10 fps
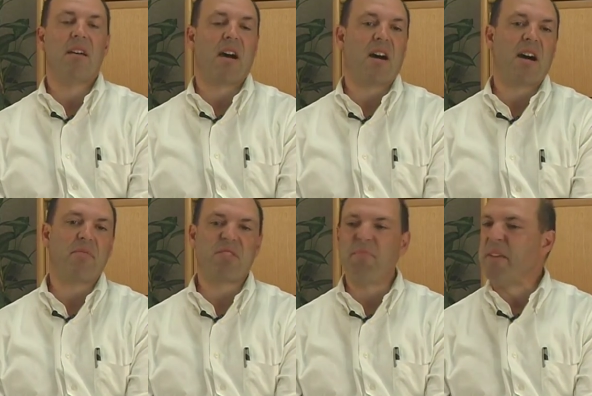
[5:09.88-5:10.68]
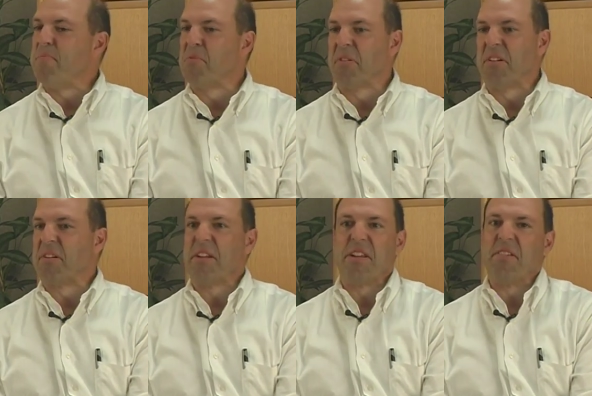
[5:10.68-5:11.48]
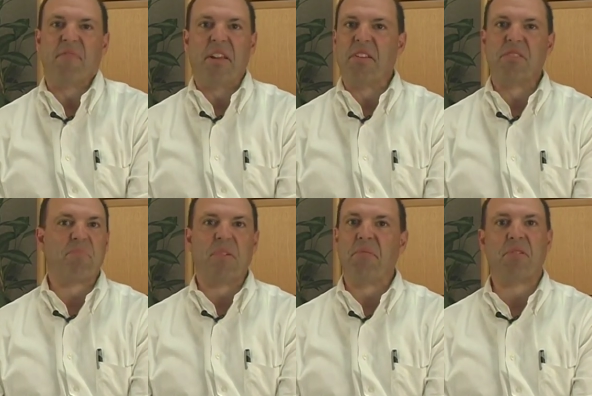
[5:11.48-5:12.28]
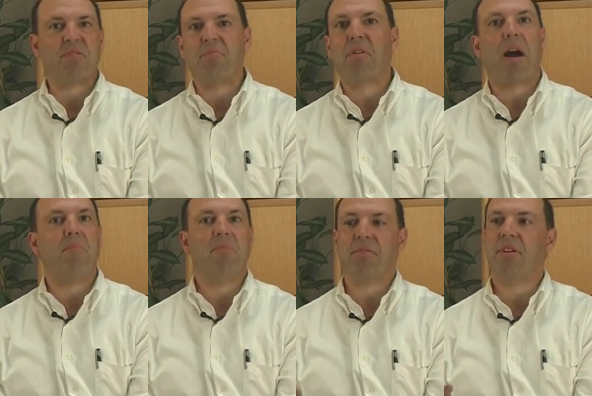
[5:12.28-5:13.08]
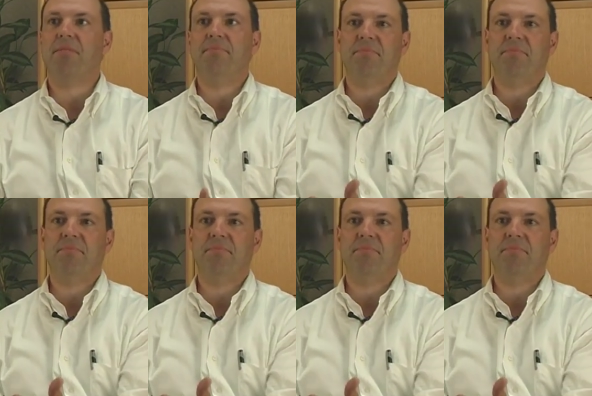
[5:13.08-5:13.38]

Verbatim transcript: Uh, some people were a little inconvenienced, but it wasn't a problem at all.